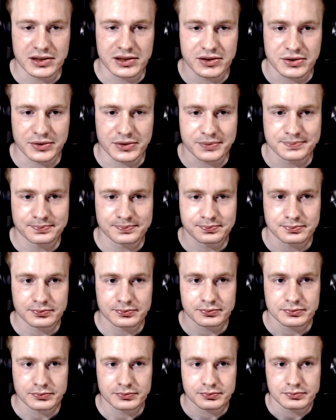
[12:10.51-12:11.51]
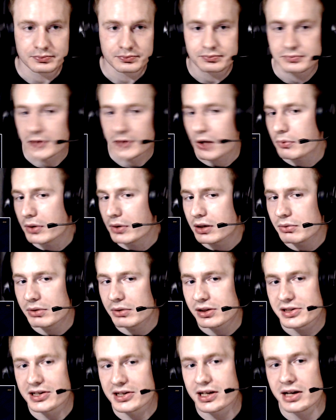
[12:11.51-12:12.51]
So we'll
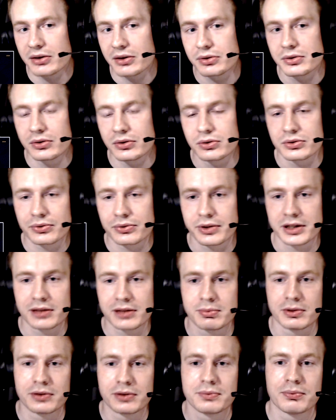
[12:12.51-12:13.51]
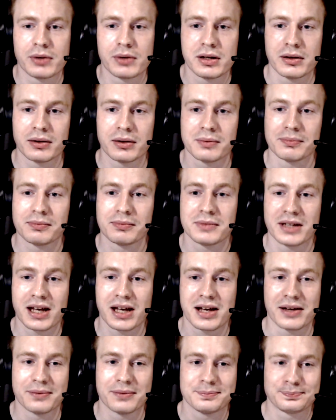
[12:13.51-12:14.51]
see how it goes, right? But
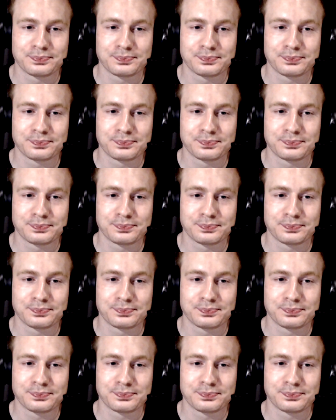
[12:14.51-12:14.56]
yeah,